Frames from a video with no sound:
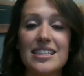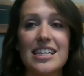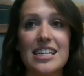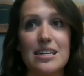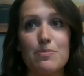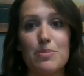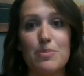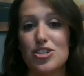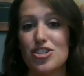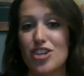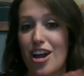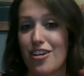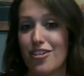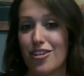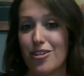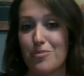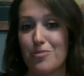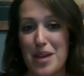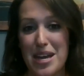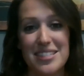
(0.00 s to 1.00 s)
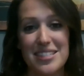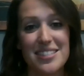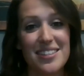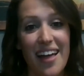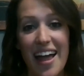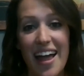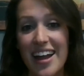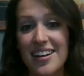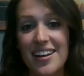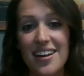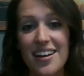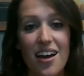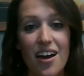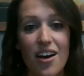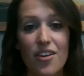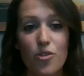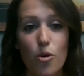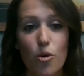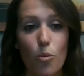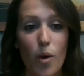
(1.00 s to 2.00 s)
keep a general baseline
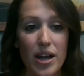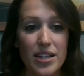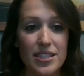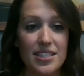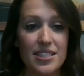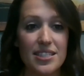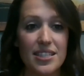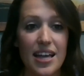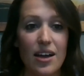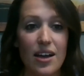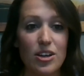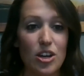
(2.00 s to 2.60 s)
of what's